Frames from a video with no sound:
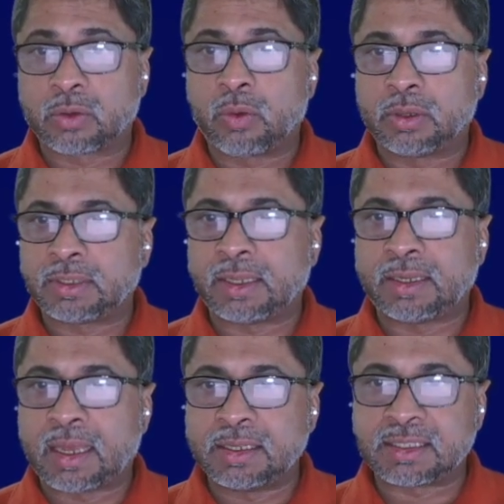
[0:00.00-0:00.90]
quality
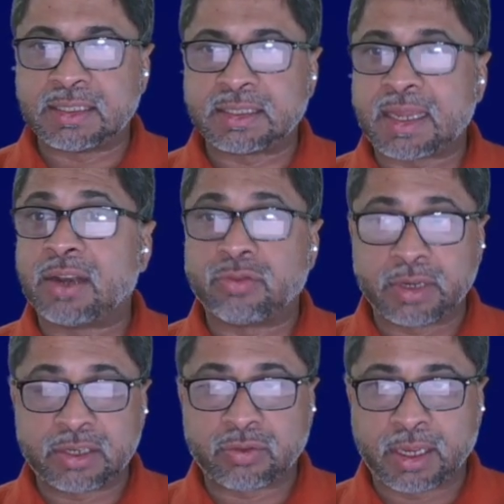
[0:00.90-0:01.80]
analysis and
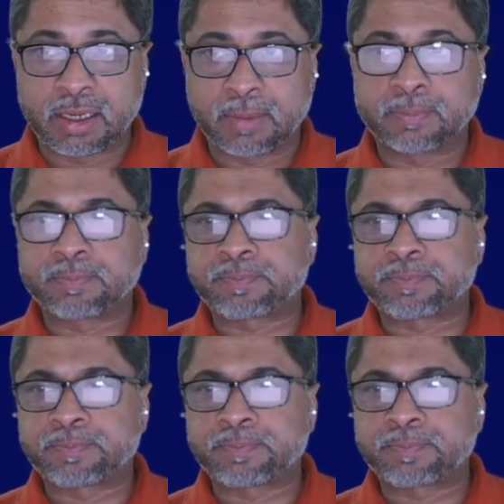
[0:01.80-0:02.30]
retraining.